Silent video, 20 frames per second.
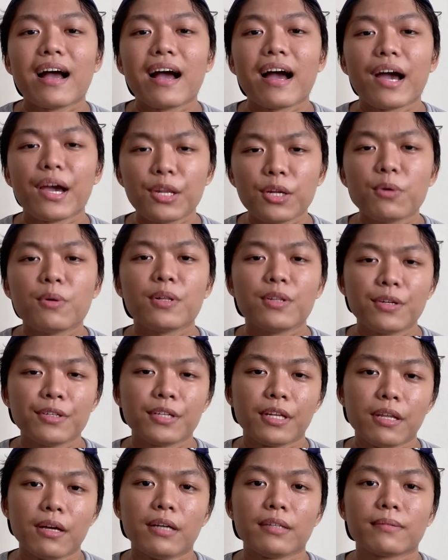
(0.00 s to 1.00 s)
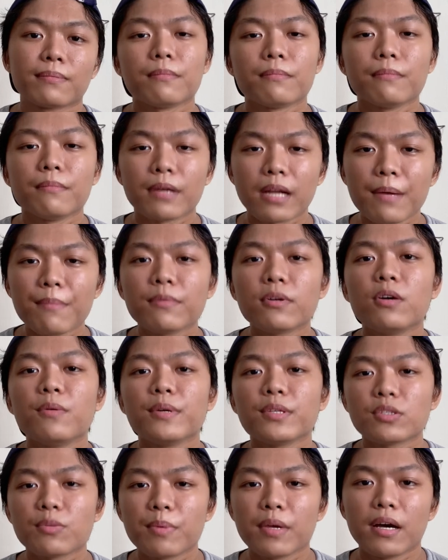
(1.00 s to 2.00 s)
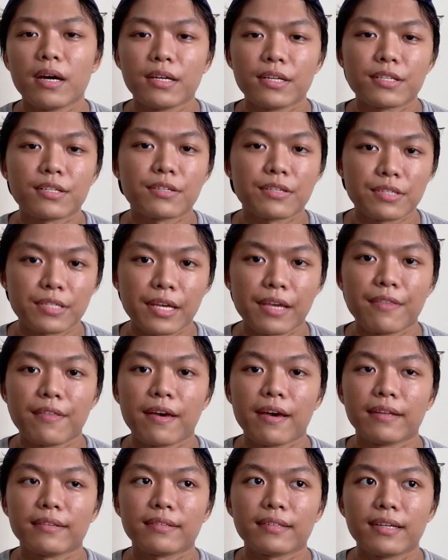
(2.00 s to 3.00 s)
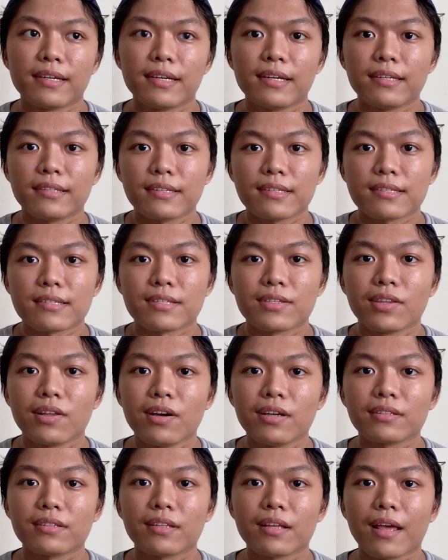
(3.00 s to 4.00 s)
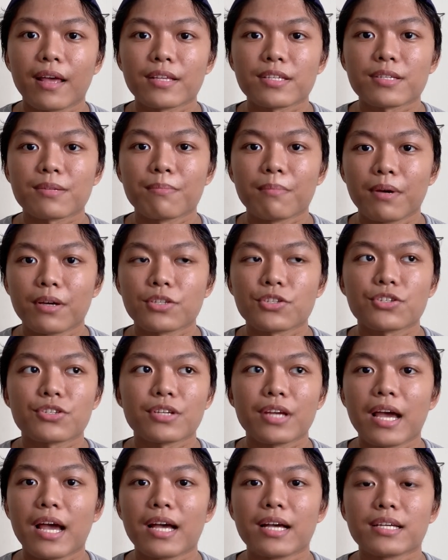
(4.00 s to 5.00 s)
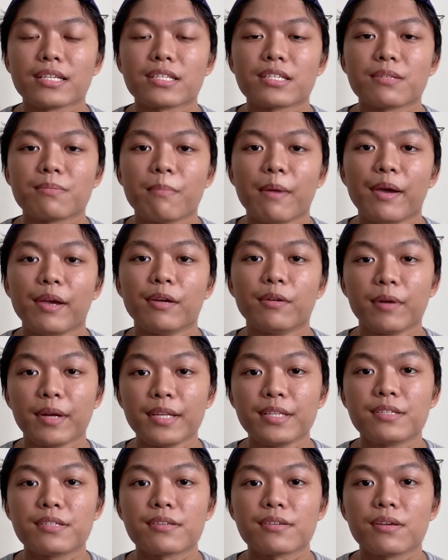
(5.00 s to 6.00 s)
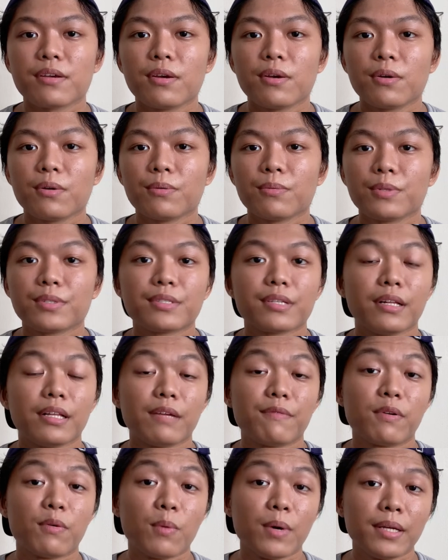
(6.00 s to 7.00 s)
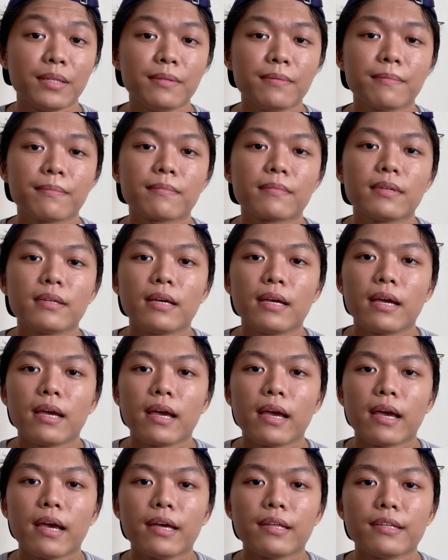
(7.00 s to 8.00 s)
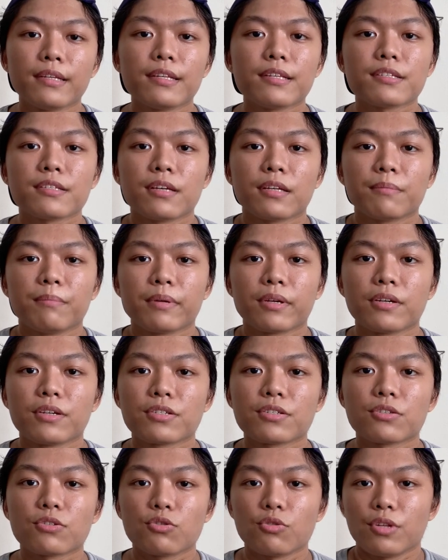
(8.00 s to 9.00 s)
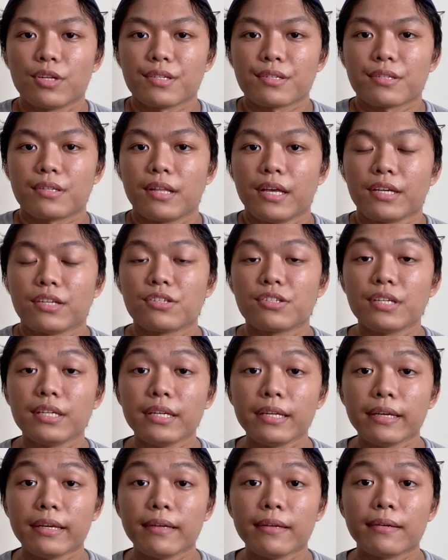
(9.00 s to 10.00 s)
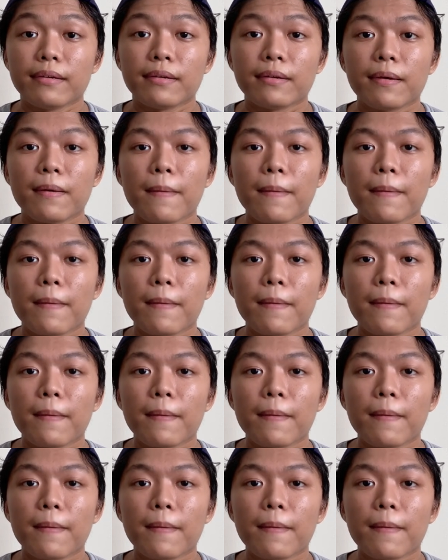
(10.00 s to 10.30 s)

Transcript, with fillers: I know I learned a lot. But I'm going to be honest to say that it is not as much as my grades would tell everyone. And it is not because students like cheating,